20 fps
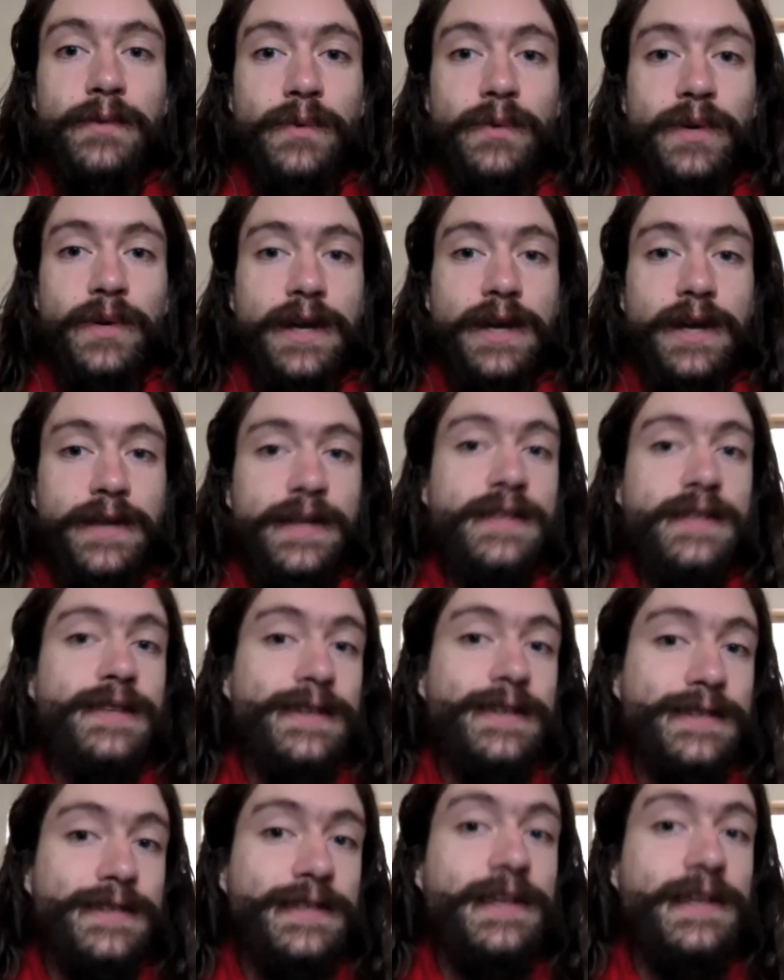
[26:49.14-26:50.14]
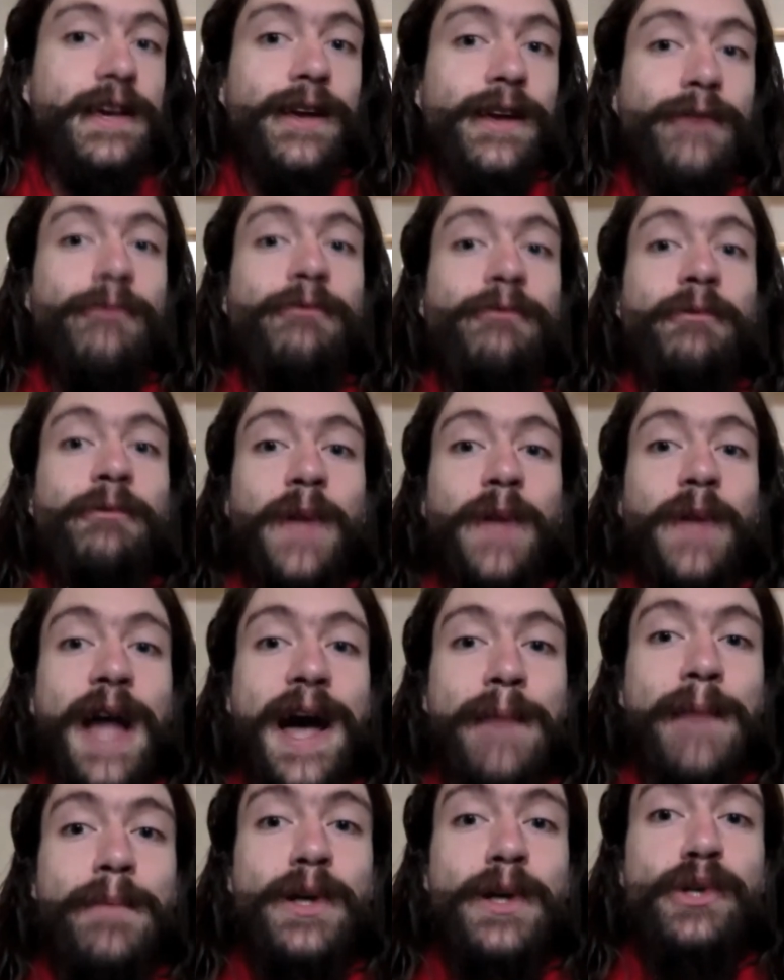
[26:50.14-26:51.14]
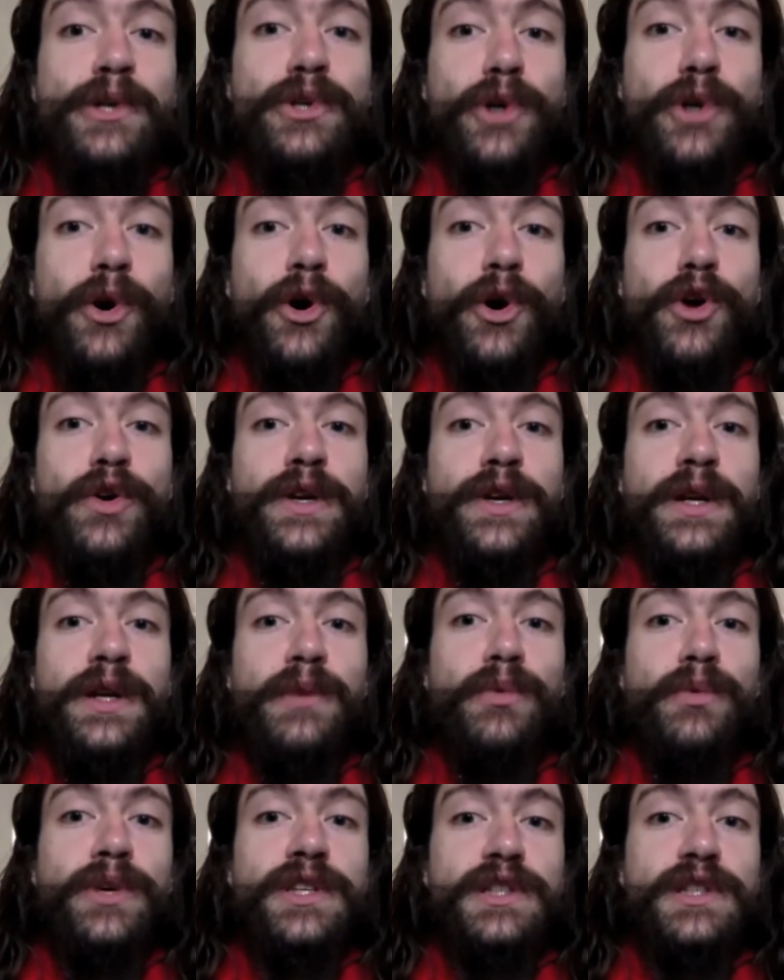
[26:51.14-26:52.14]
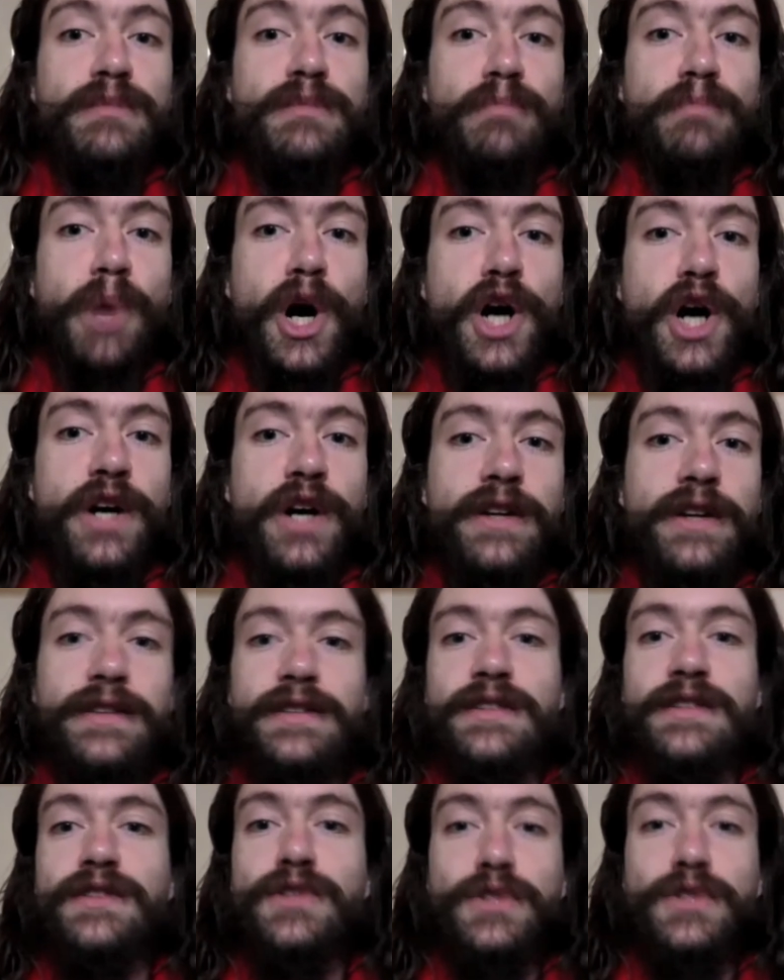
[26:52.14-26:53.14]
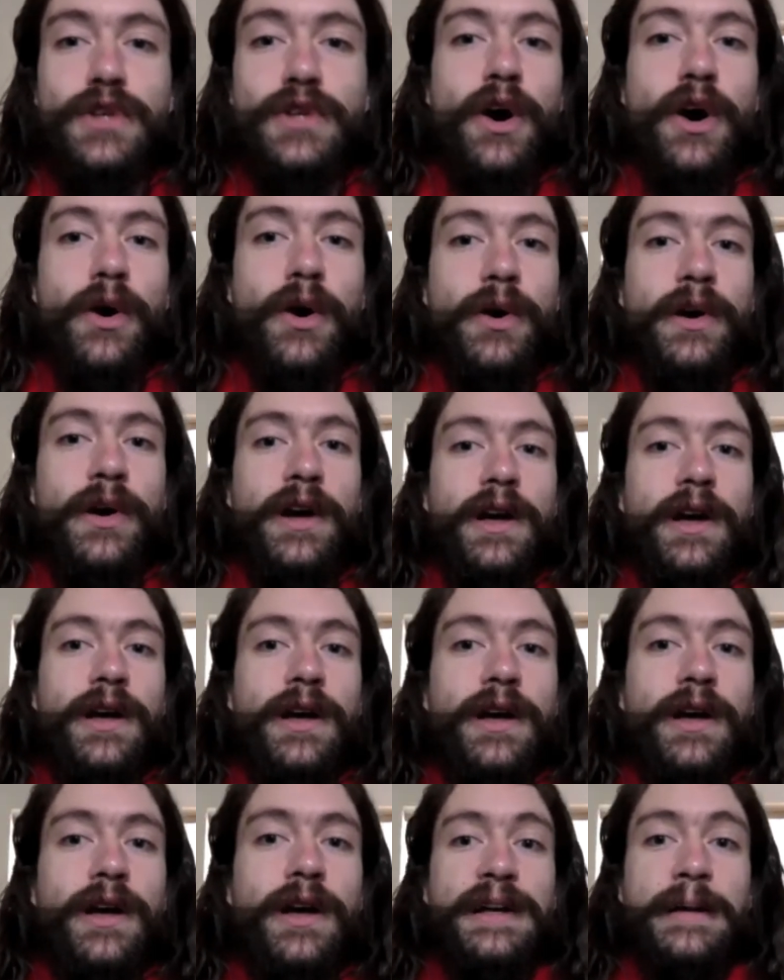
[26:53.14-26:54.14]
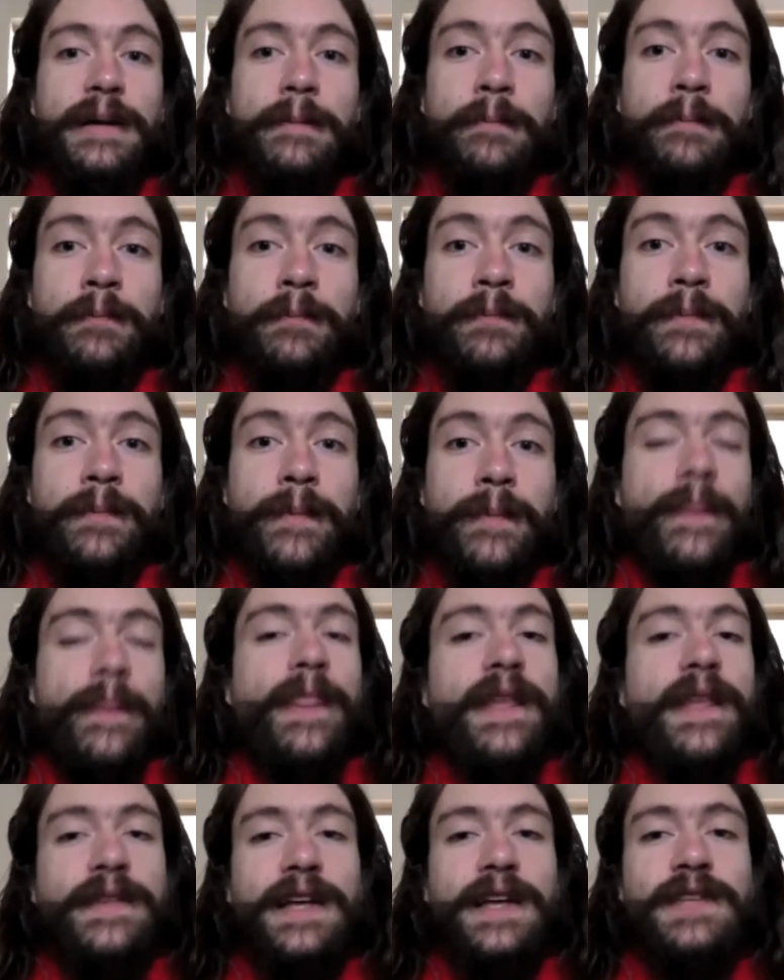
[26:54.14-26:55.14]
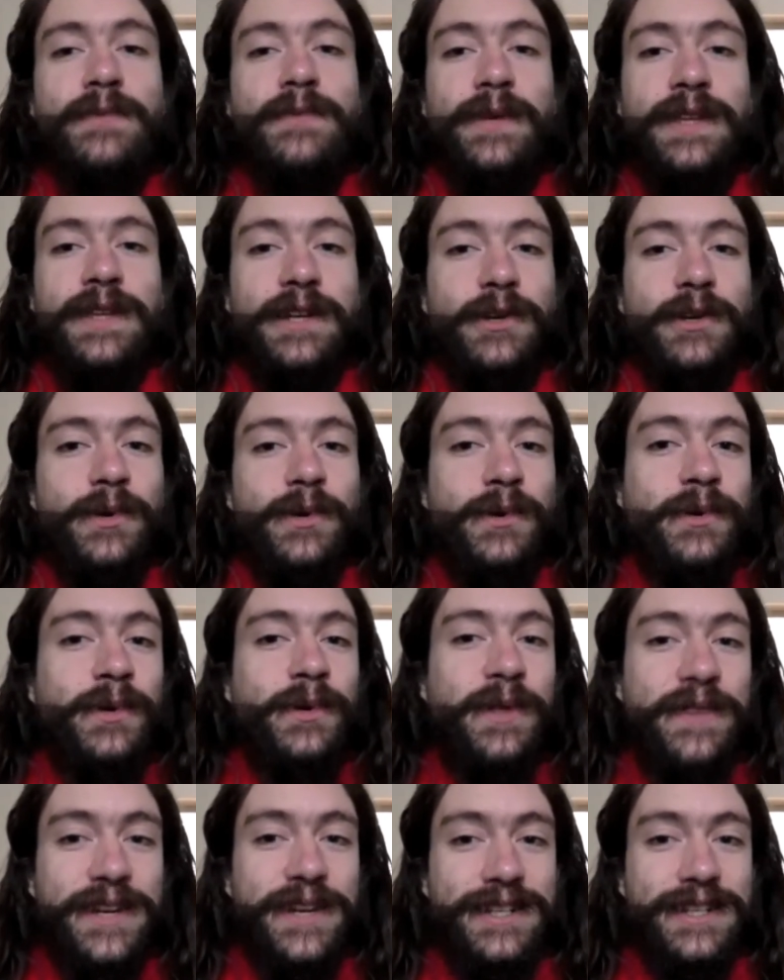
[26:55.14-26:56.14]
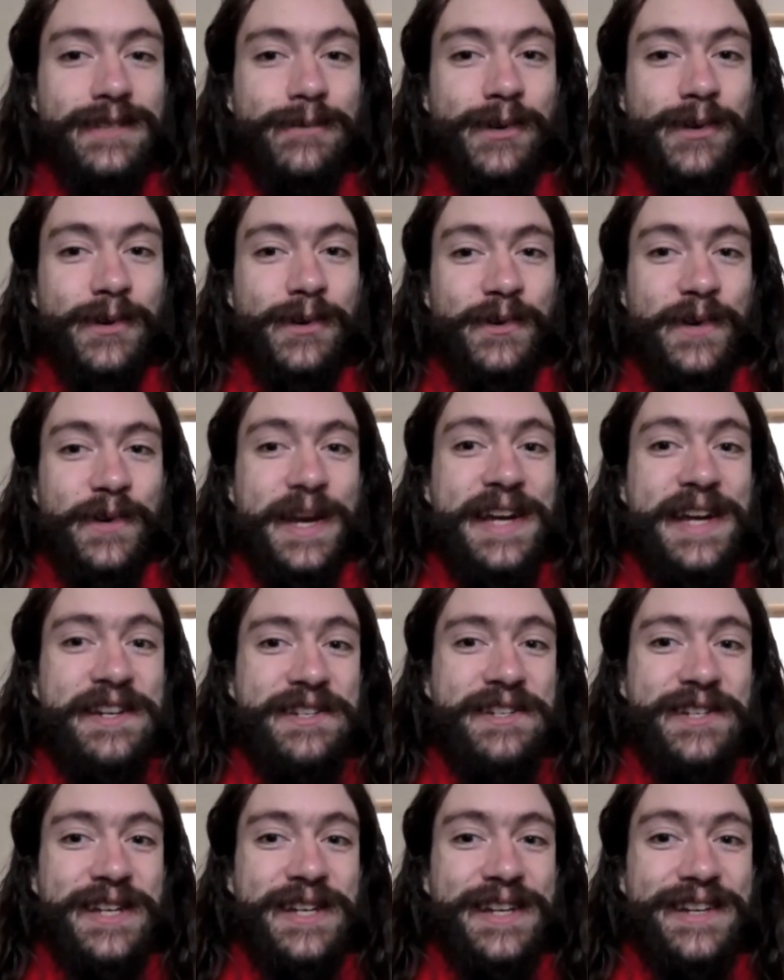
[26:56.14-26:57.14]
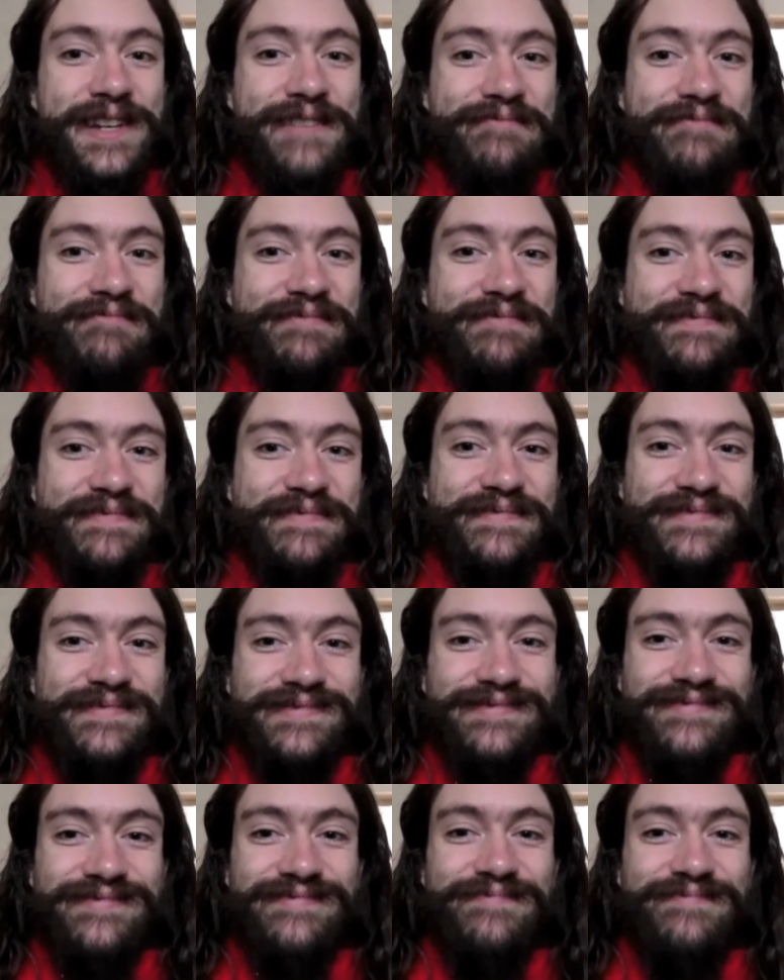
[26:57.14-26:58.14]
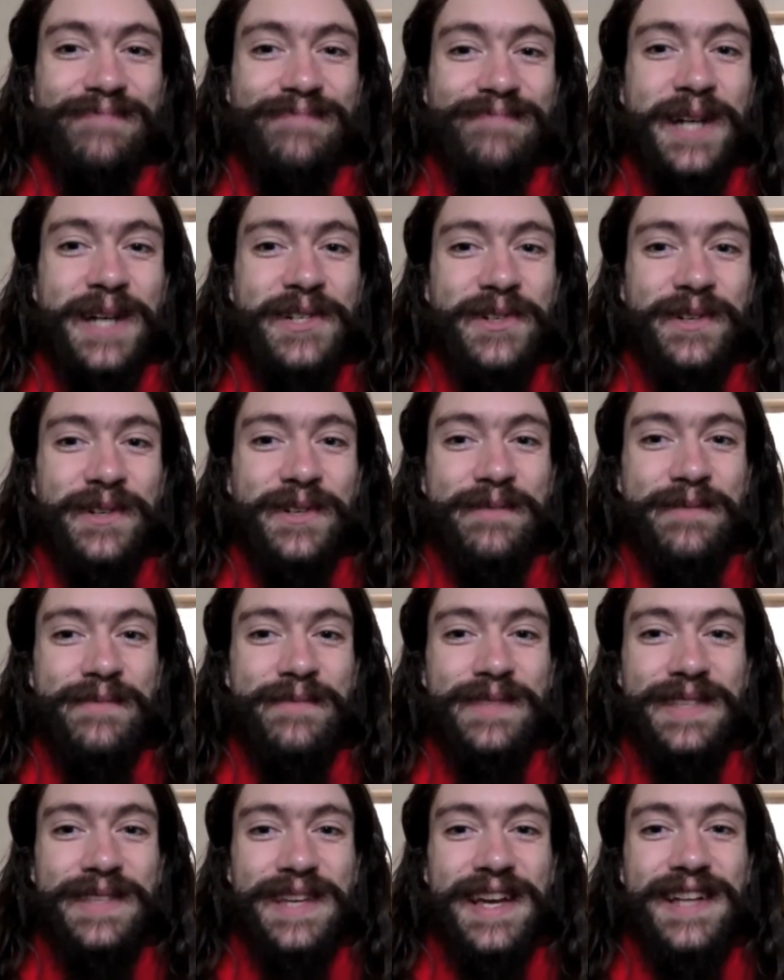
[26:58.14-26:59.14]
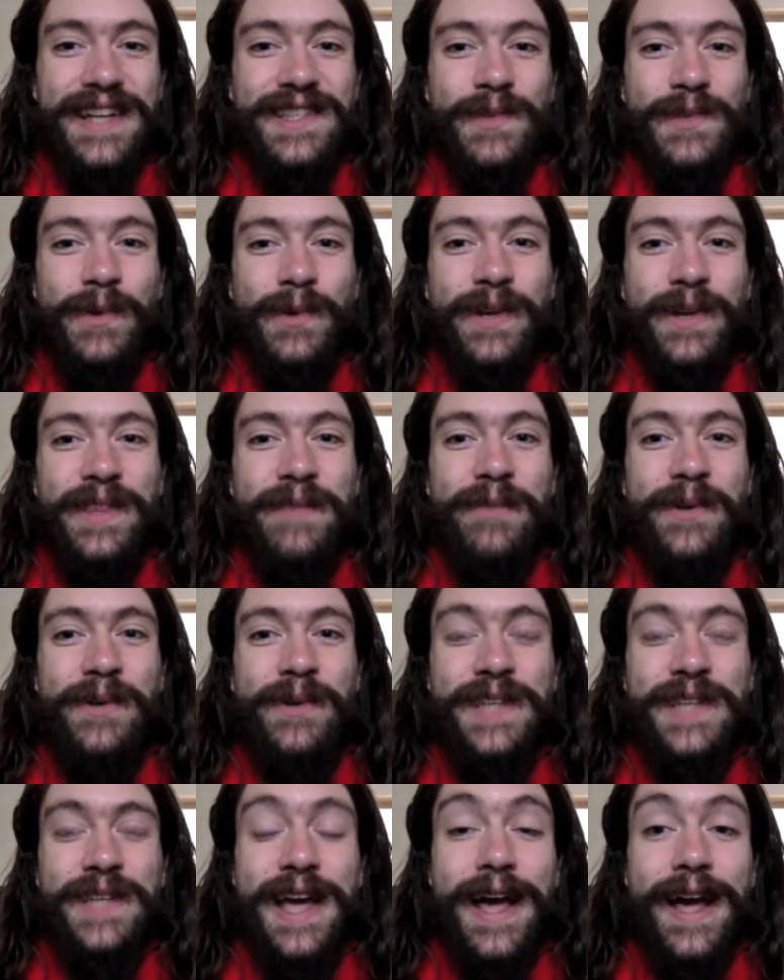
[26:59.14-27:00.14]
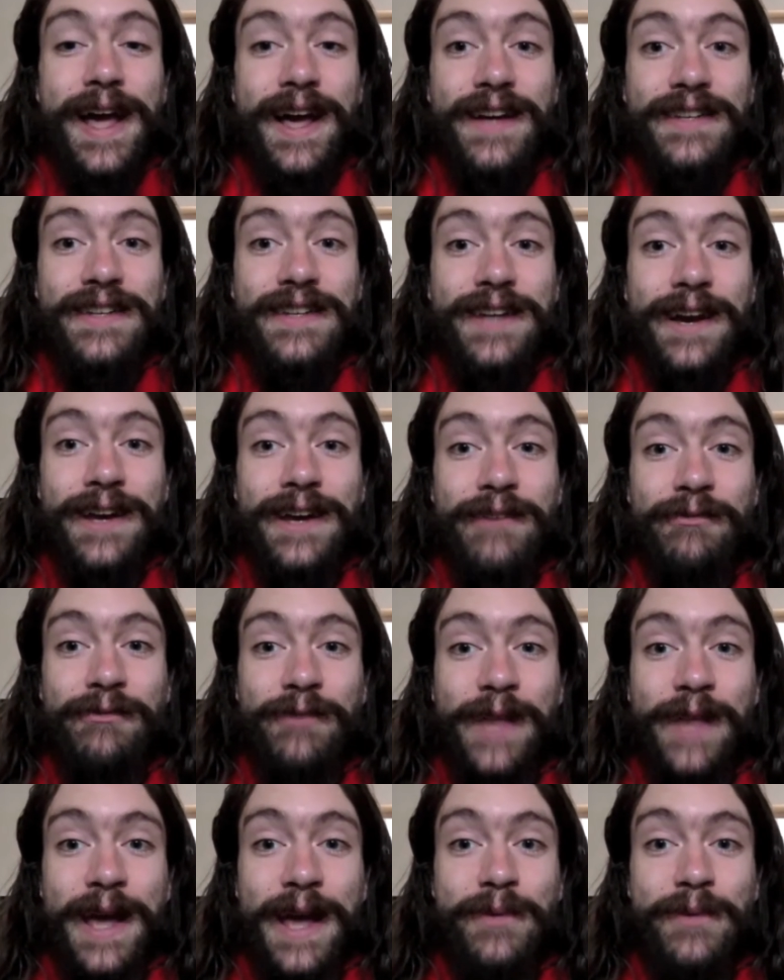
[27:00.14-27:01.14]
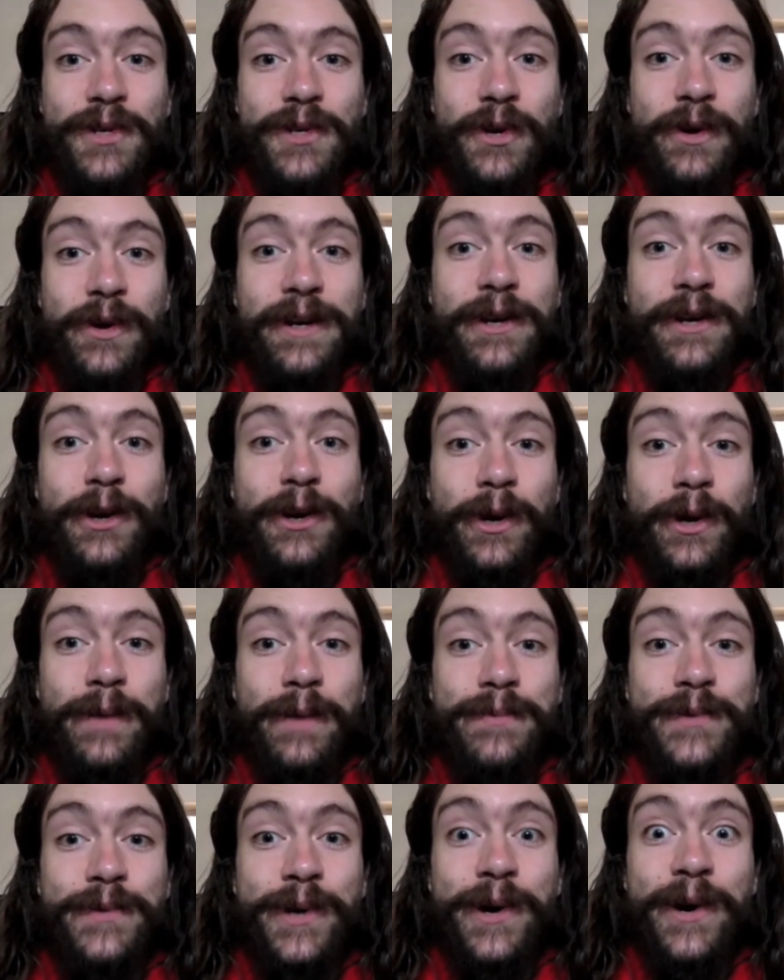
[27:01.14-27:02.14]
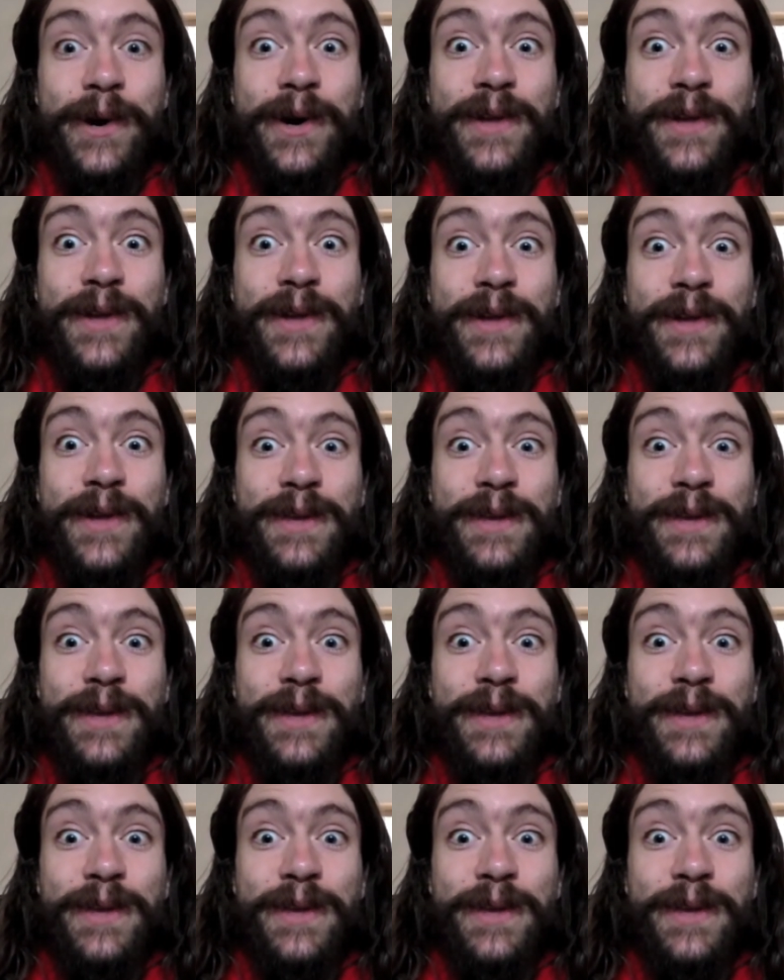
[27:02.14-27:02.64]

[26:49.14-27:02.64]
and this is the inflammatory response. So that's one of the cool things about reishi mushrooms. It's one of the most anti-inflammatory herbs on the